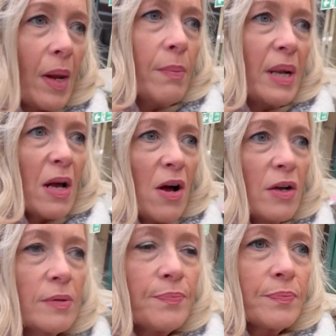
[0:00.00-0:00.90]
But
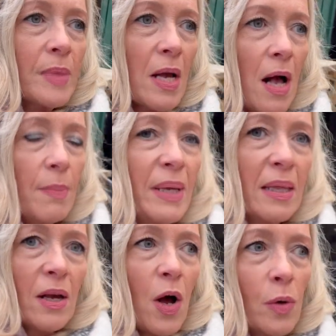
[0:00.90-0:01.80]
I can't be in
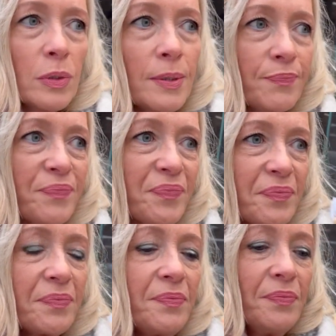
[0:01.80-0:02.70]
the cold.
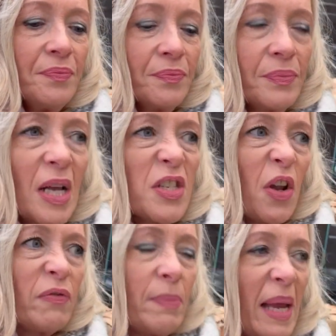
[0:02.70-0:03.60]
It's
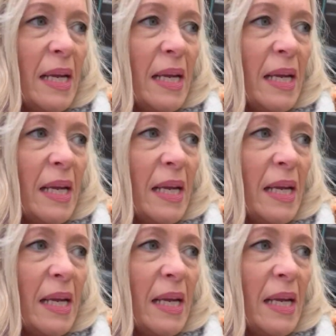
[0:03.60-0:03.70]
not for me.